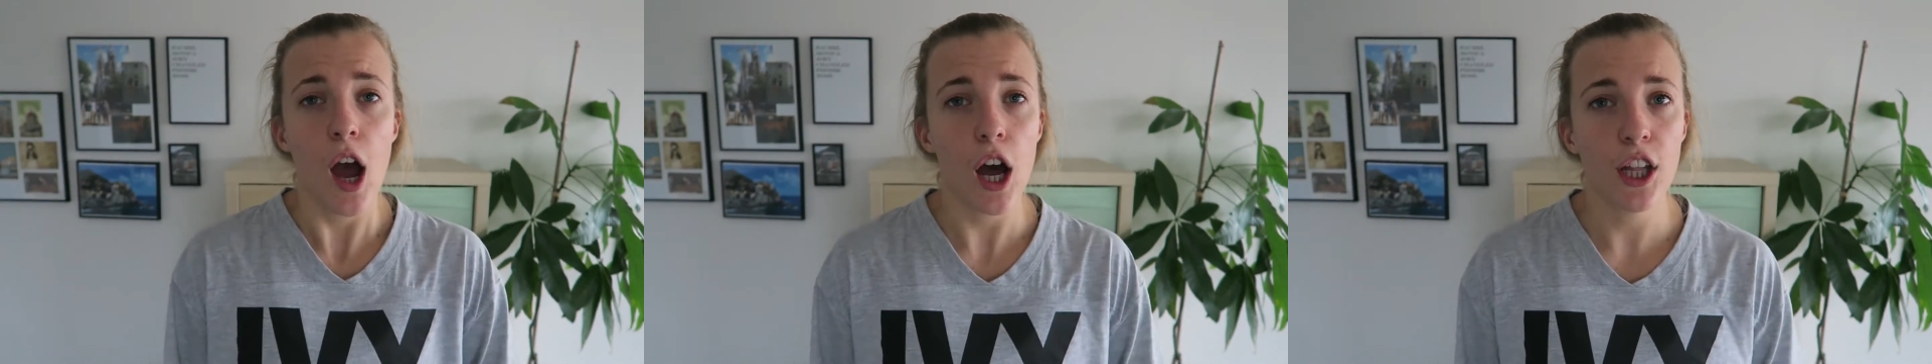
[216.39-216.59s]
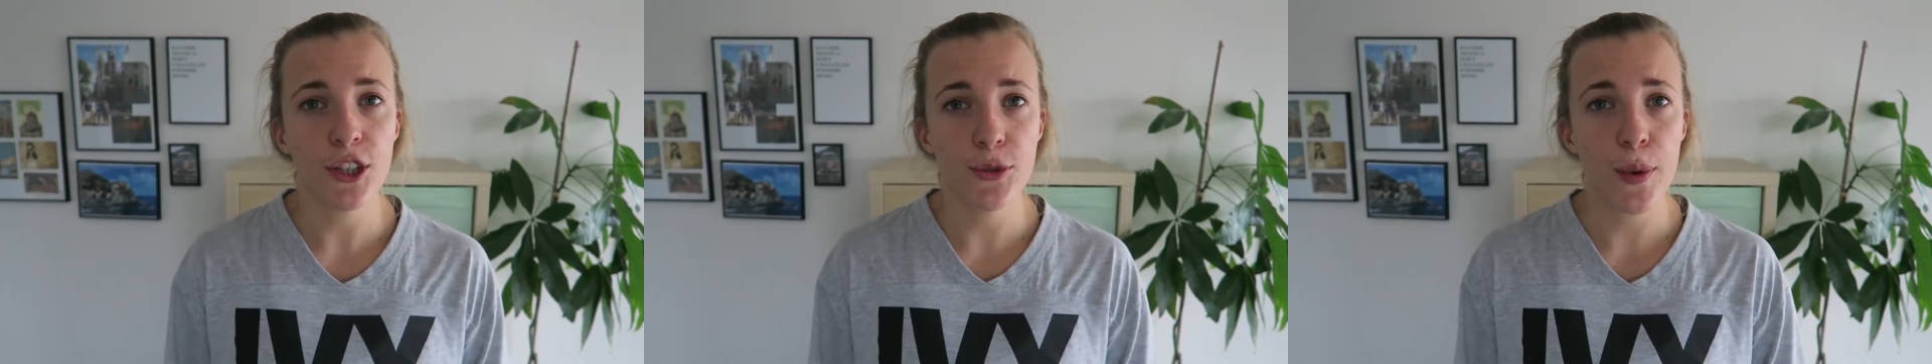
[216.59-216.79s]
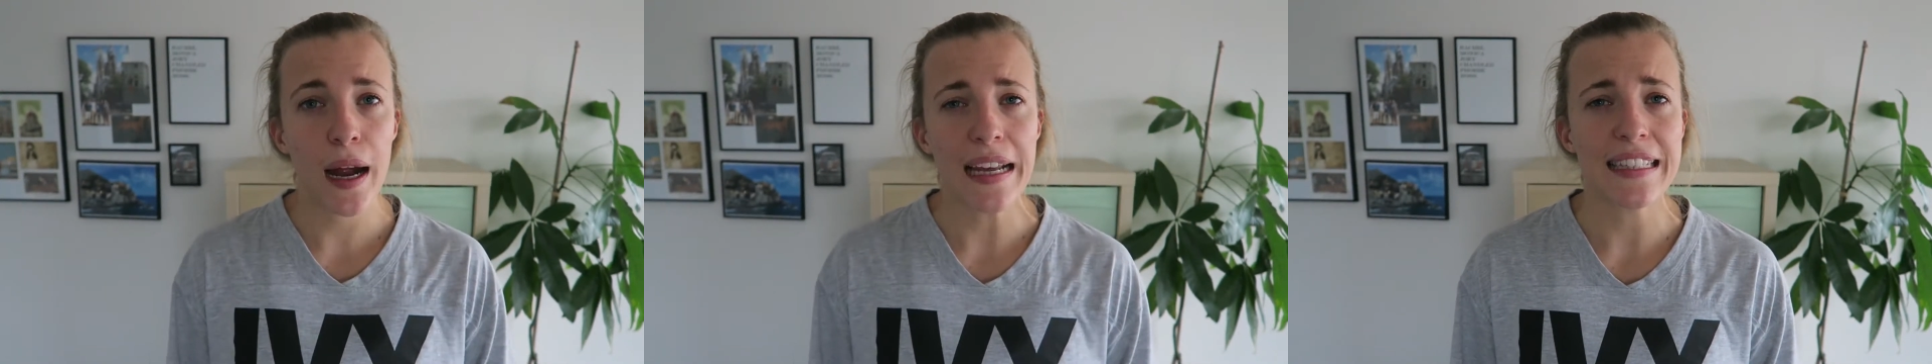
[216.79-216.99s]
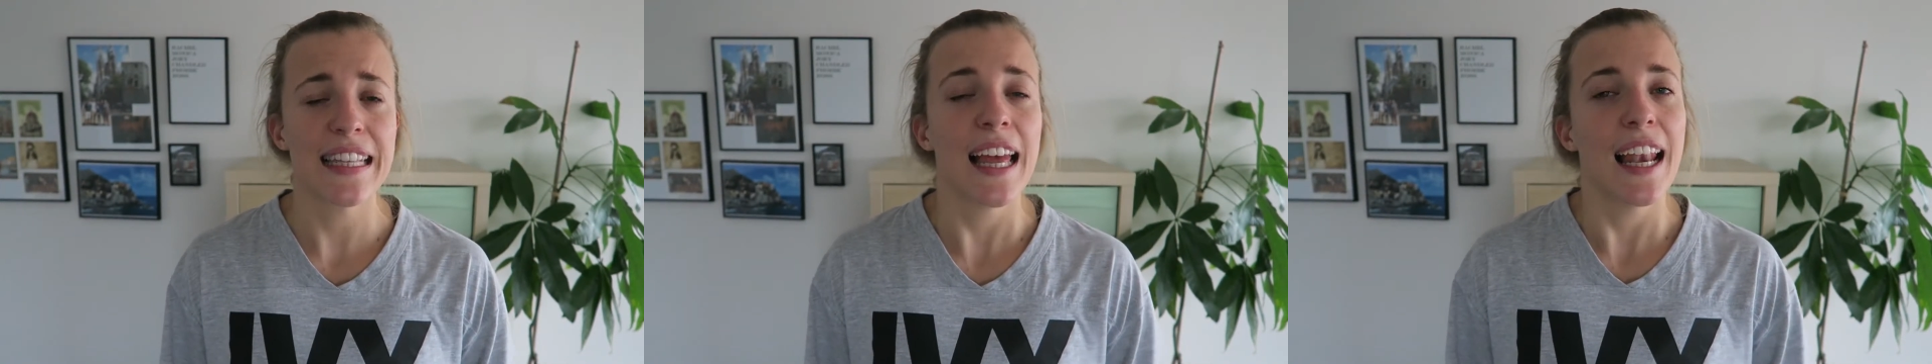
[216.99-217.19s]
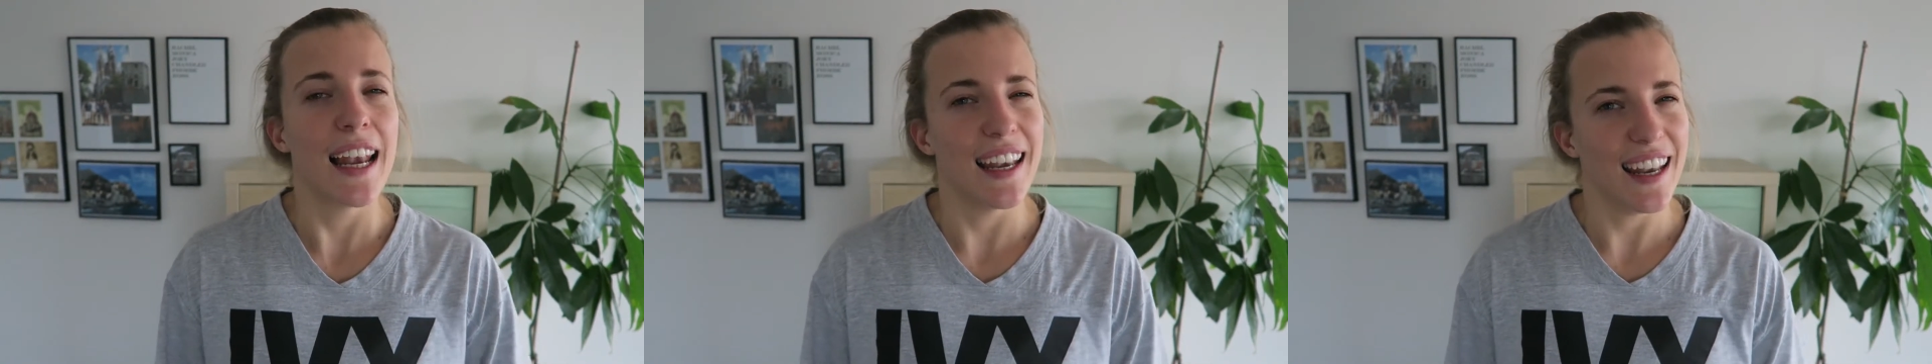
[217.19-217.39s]
Otherwise,
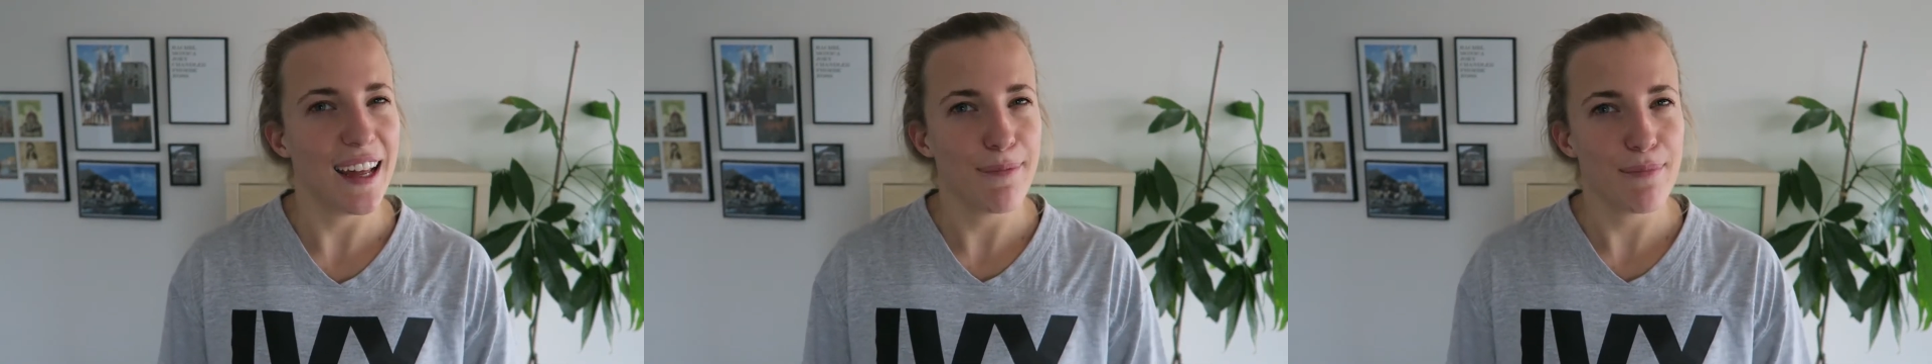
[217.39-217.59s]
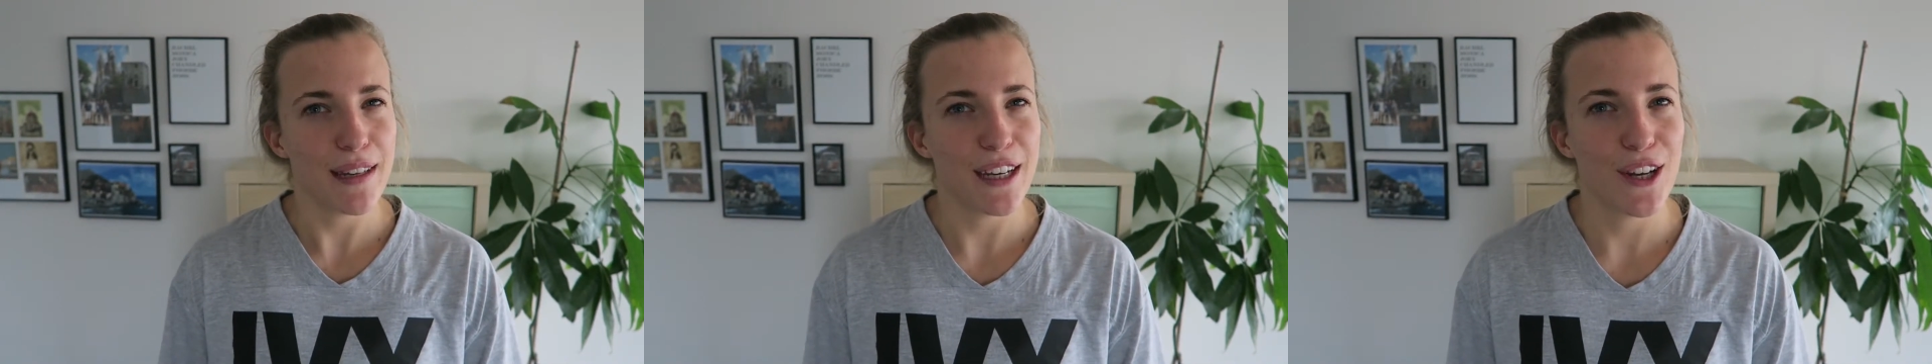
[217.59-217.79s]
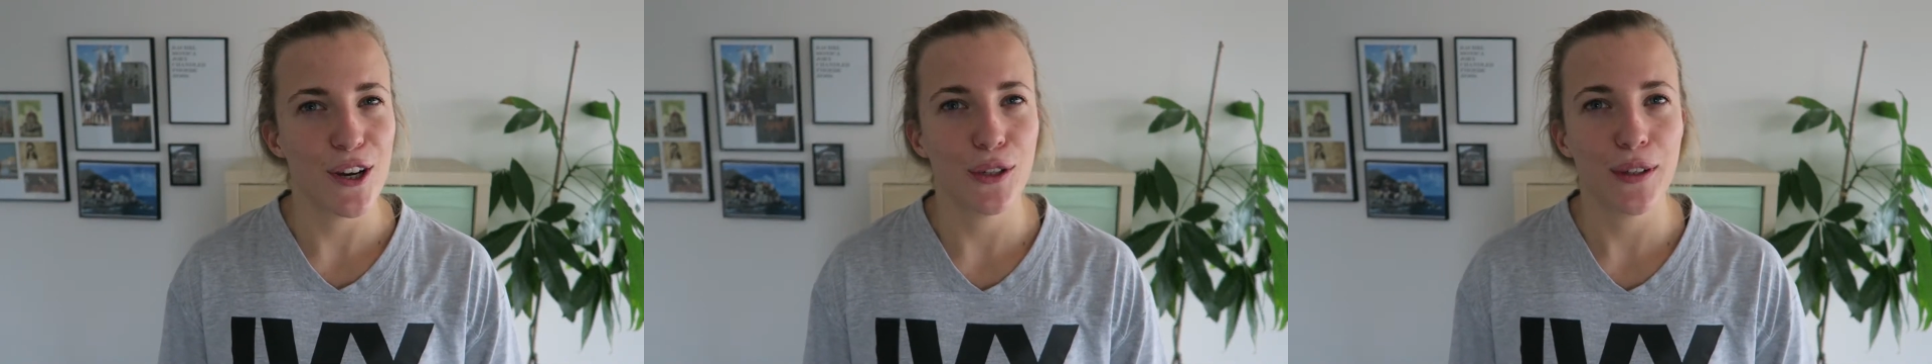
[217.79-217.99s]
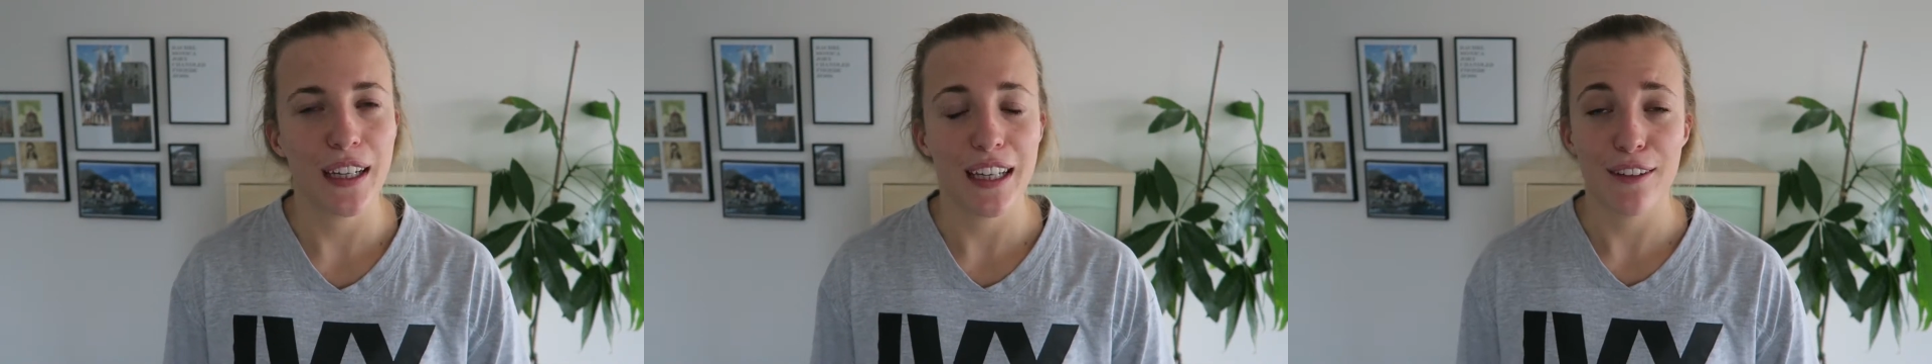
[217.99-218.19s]
let me know